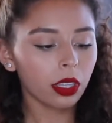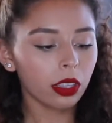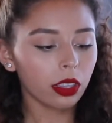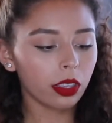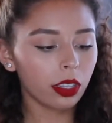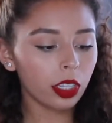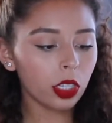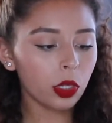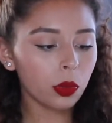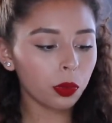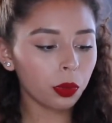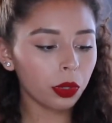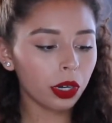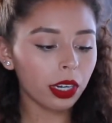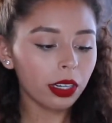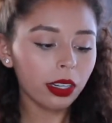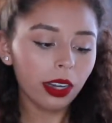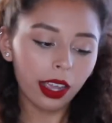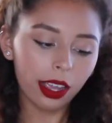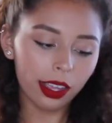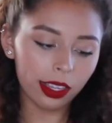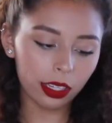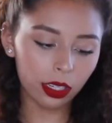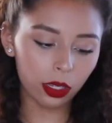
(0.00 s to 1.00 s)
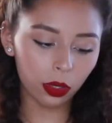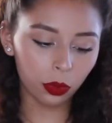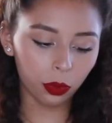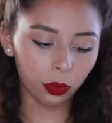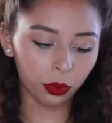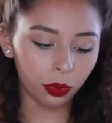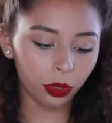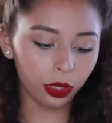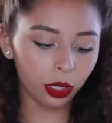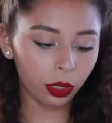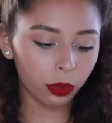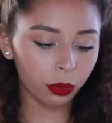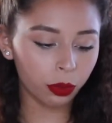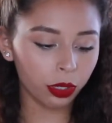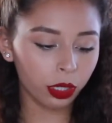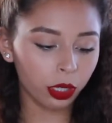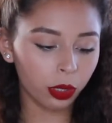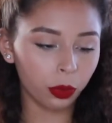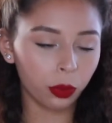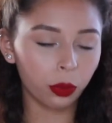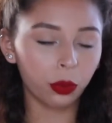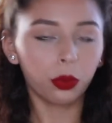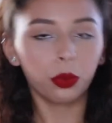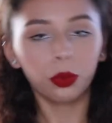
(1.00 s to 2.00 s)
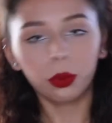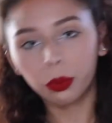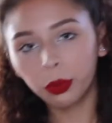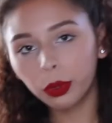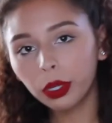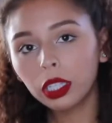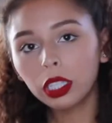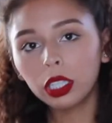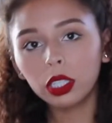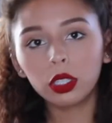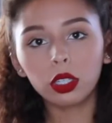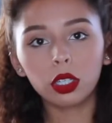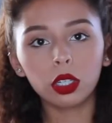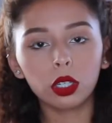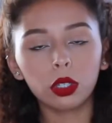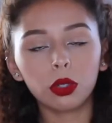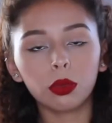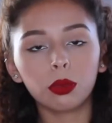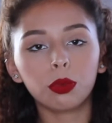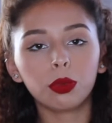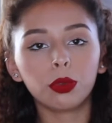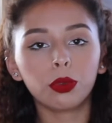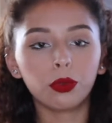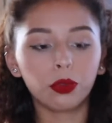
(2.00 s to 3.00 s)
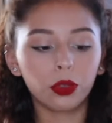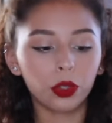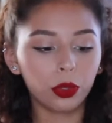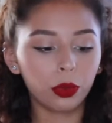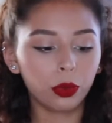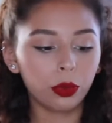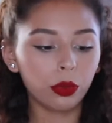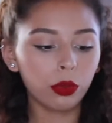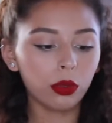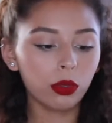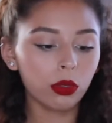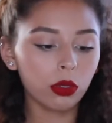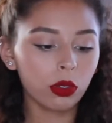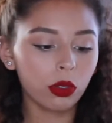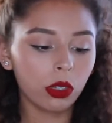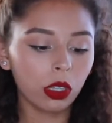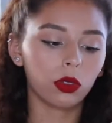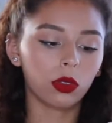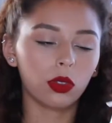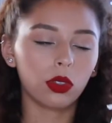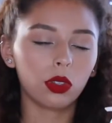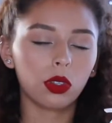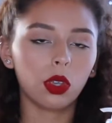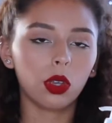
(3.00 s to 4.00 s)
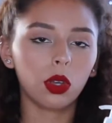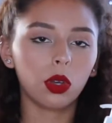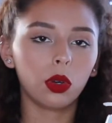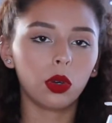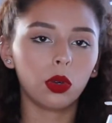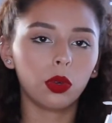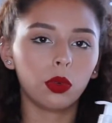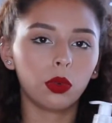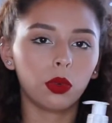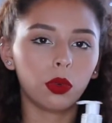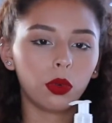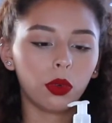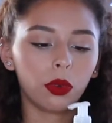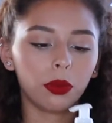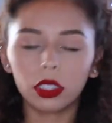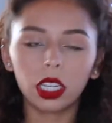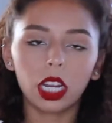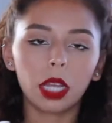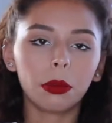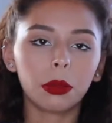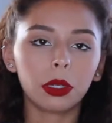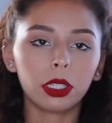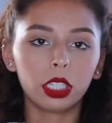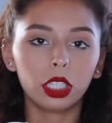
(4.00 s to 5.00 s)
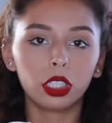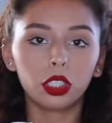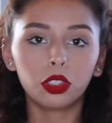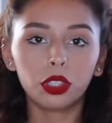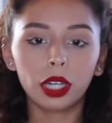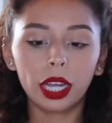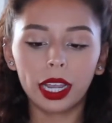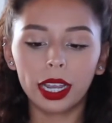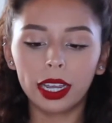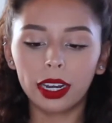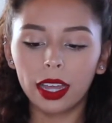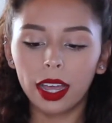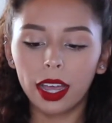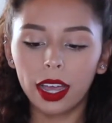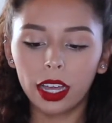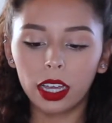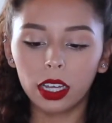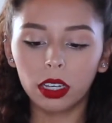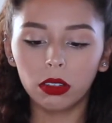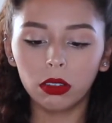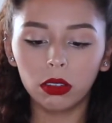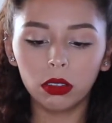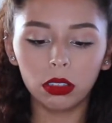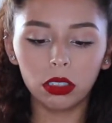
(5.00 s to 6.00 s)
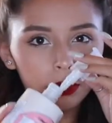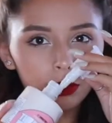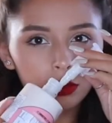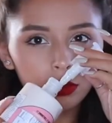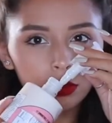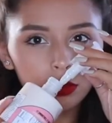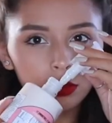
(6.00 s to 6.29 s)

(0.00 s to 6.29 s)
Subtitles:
This brand has really good reviews, so I'm gonna try it out.